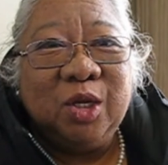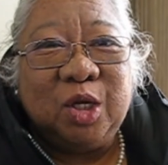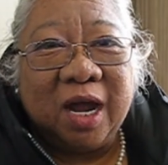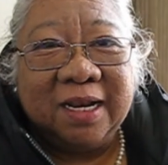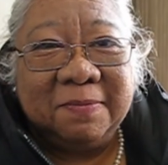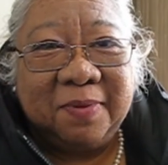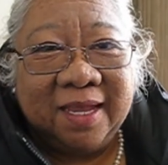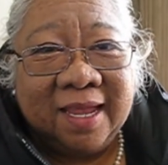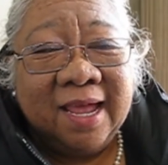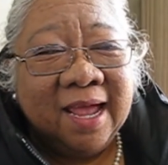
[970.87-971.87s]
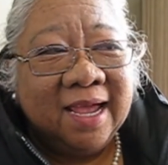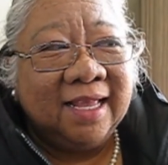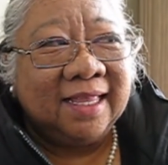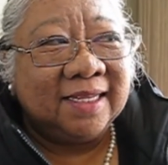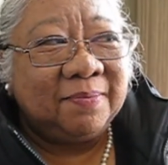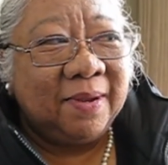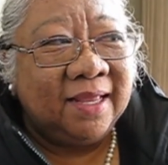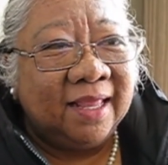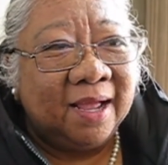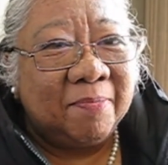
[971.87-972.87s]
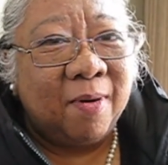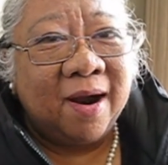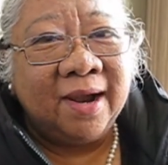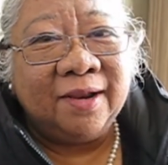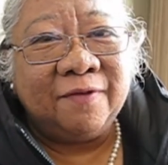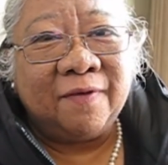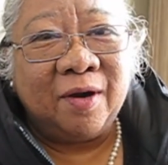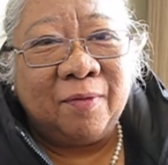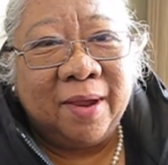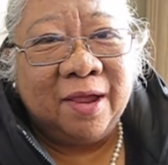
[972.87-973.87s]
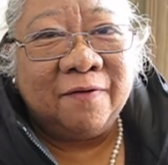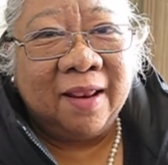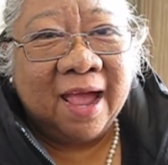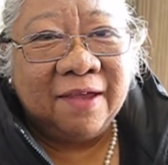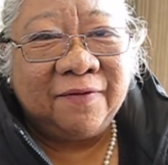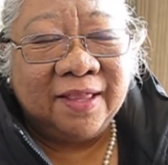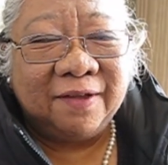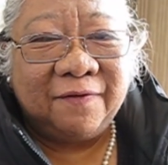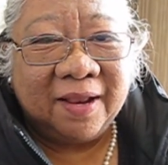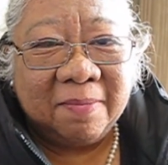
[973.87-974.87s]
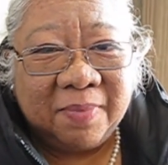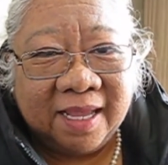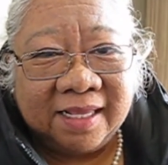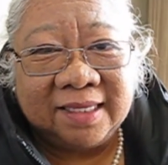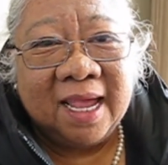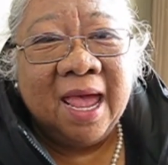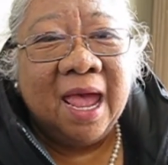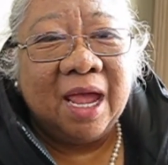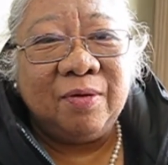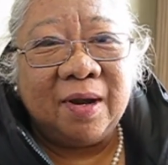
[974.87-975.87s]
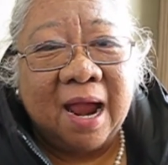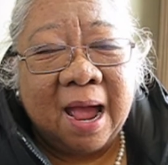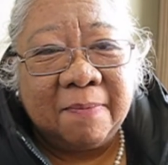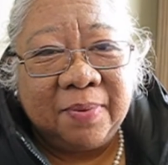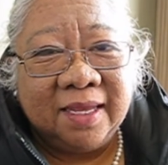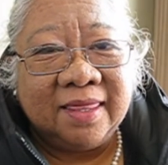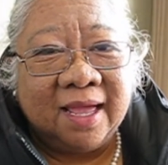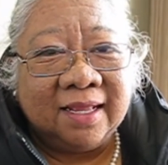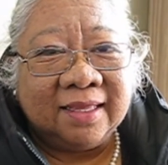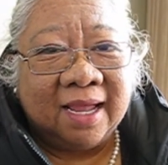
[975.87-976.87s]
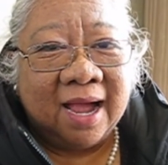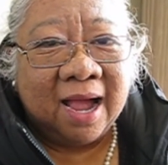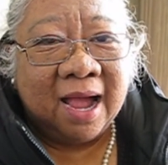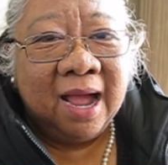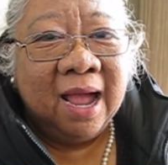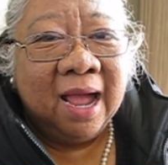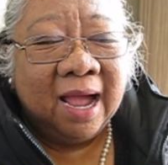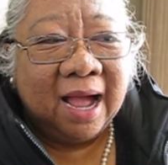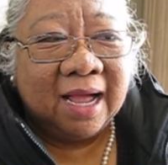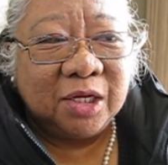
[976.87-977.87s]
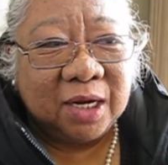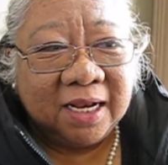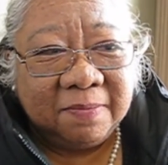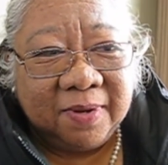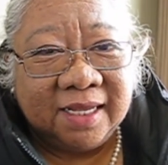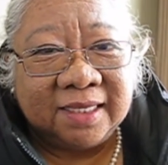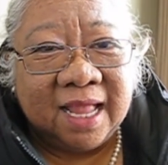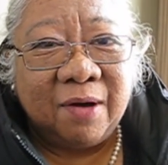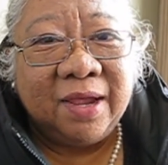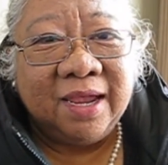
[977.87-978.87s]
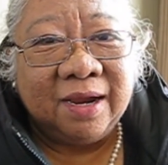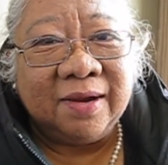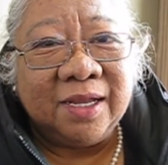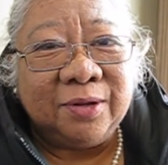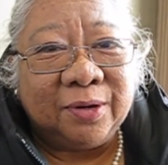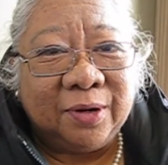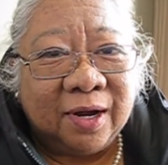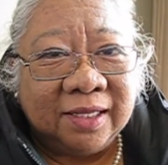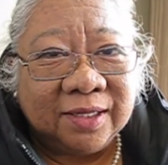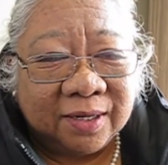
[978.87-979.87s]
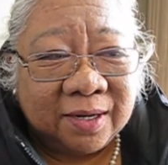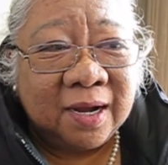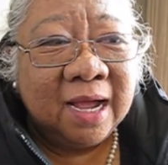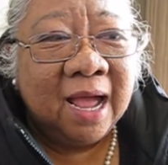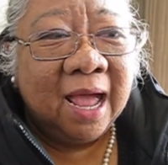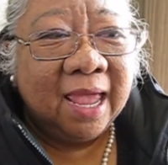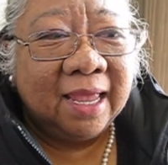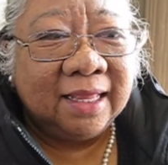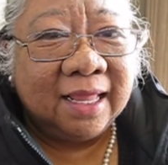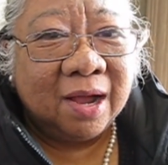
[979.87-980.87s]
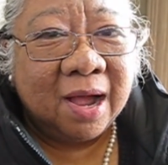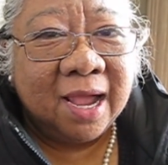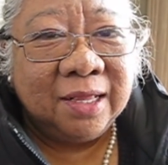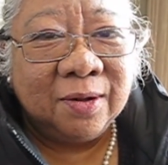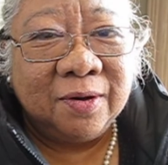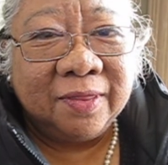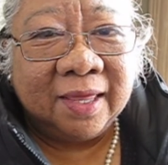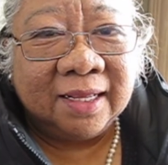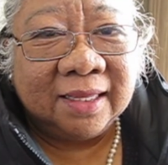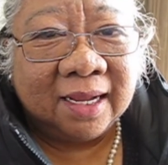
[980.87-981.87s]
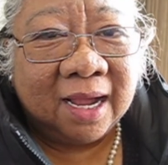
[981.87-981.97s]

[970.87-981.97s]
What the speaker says: Jollibee. It has been a part of our way of life in the Philippines, and we're happy that Jollibee is now here in Toronto, and I know that